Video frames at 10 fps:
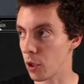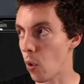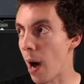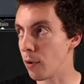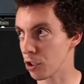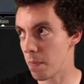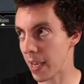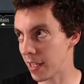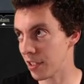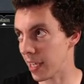the wobbles
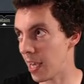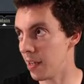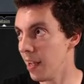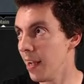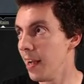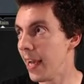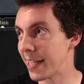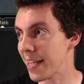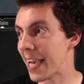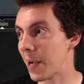make, it's like, it,
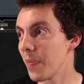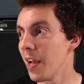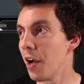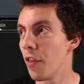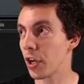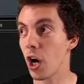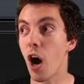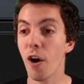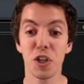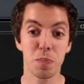it's like, the
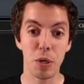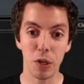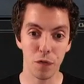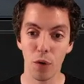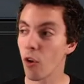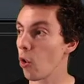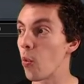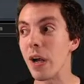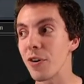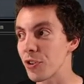car is beautiful, the
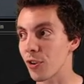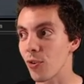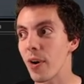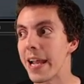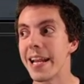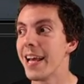wheels are great,